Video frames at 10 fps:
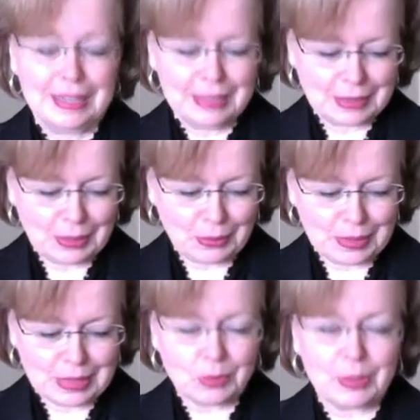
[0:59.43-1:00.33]
So
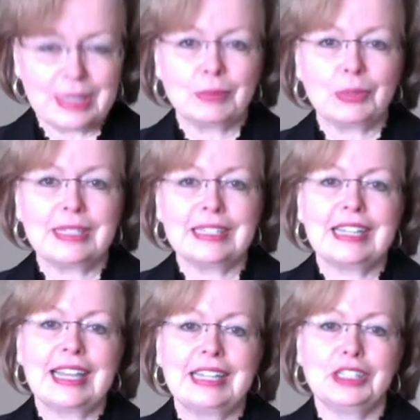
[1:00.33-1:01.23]
this week's
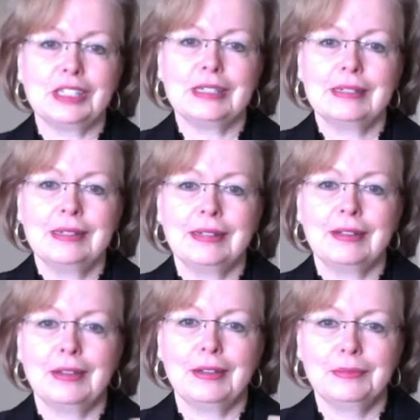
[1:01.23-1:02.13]
presentation
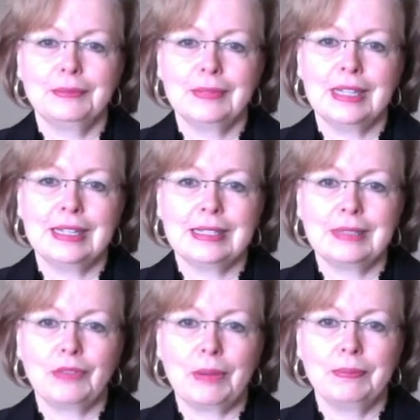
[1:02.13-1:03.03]

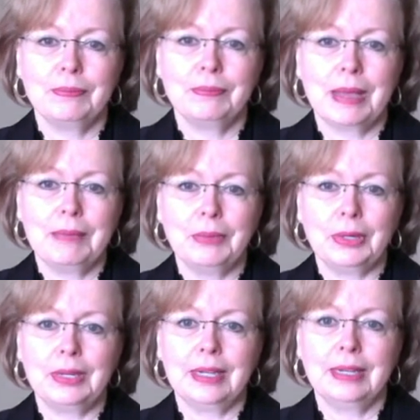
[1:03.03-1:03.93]
is from my book,